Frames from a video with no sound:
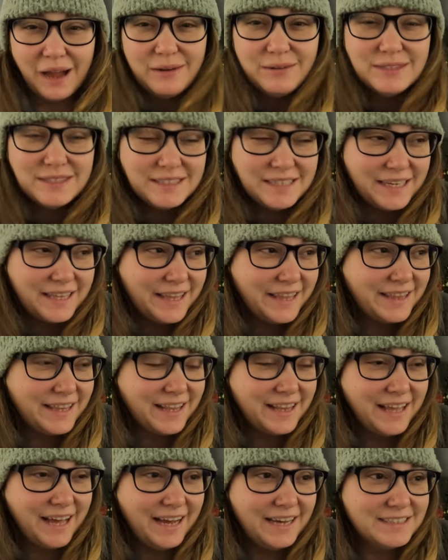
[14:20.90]
I would say that the
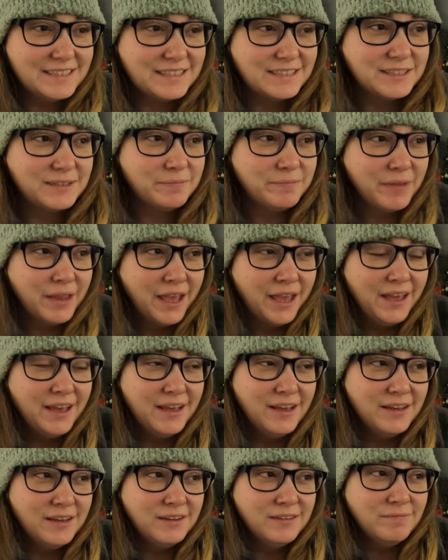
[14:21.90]
last
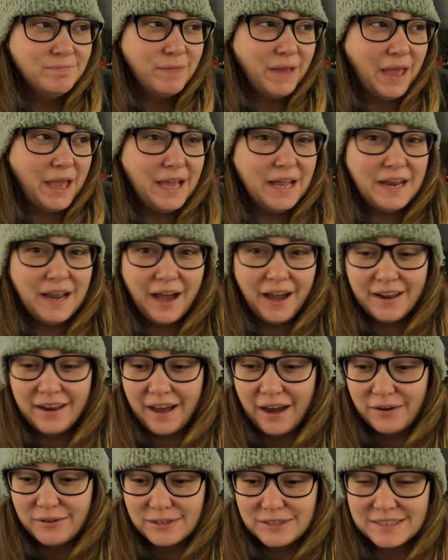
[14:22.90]
eight, nine
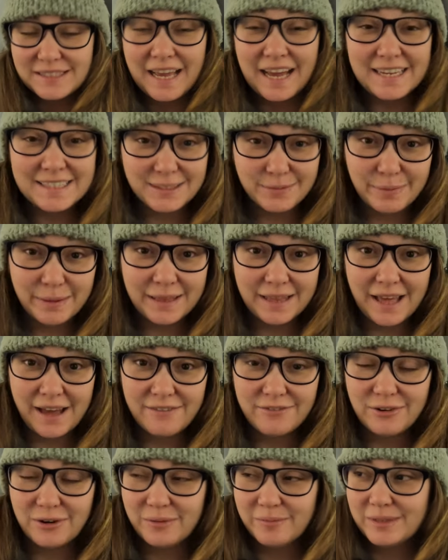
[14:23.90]
hours has been
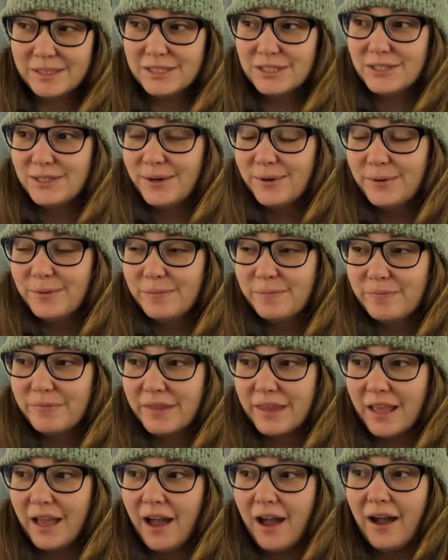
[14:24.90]
that for me. So
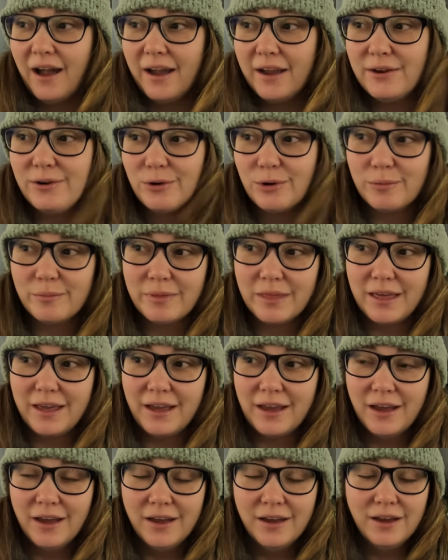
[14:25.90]
I
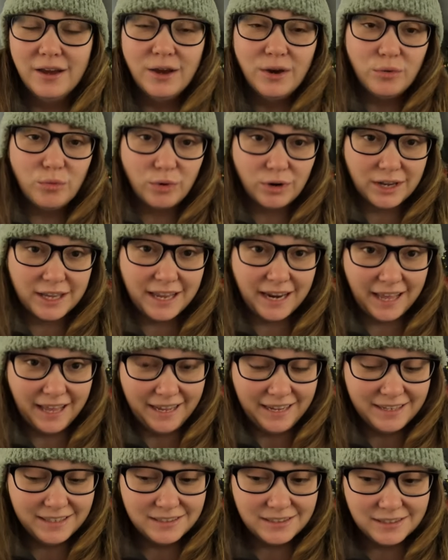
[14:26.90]
normally work at
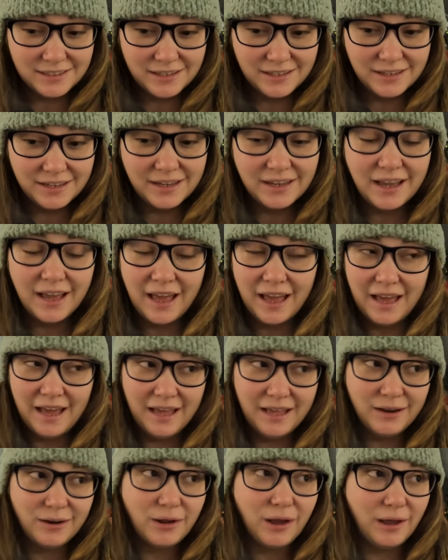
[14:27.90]
eight
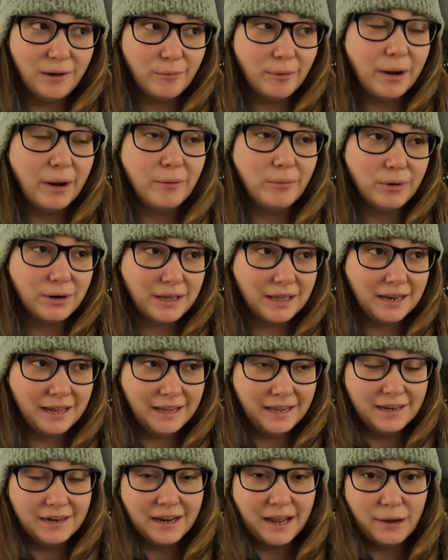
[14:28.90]
and and when I work at
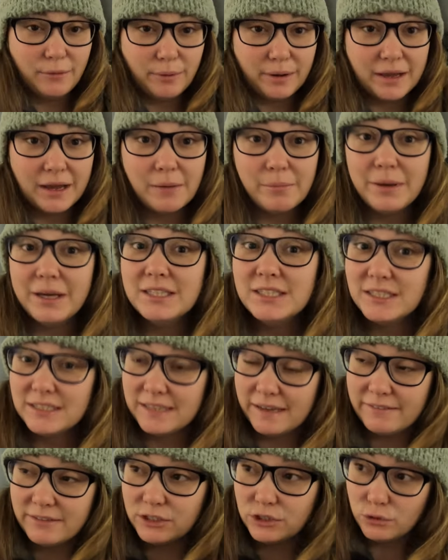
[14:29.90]
eight, I wake up at
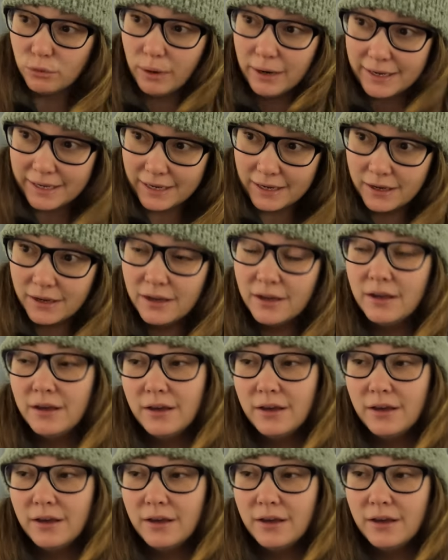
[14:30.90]
7:20